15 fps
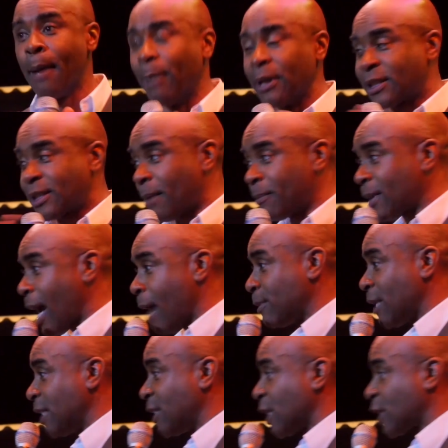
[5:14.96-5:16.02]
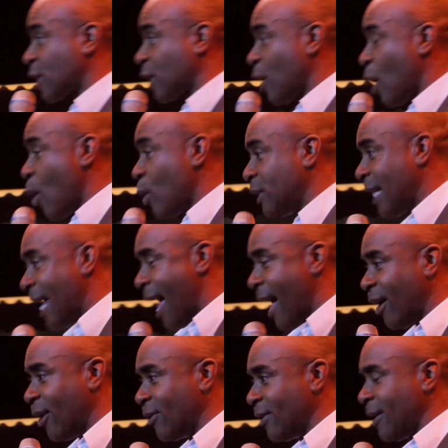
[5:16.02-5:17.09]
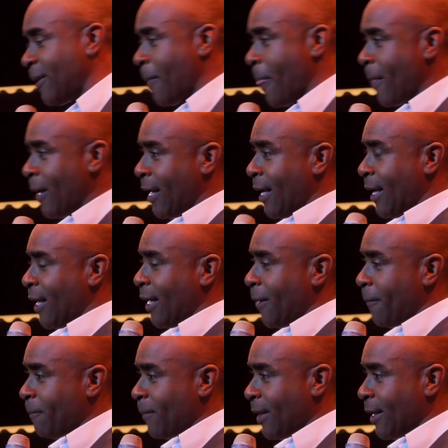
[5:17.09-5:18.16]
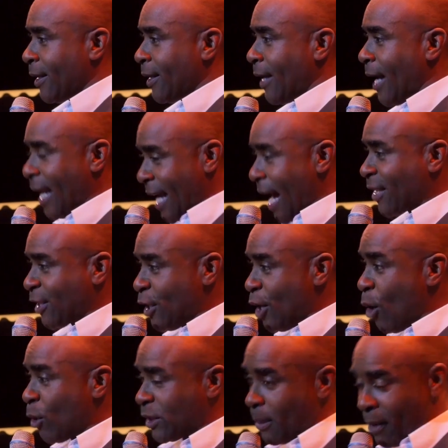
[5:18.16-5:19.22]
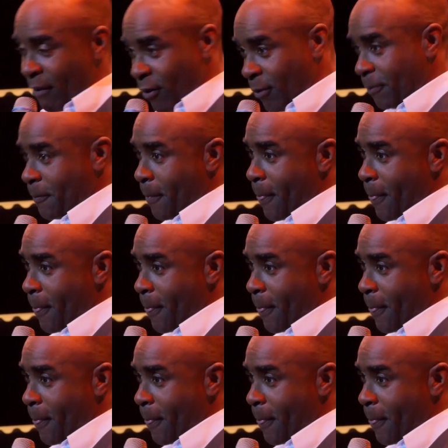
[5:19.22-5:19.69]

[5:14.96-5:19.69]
But sometimes I just slowed down and I got to know some of them.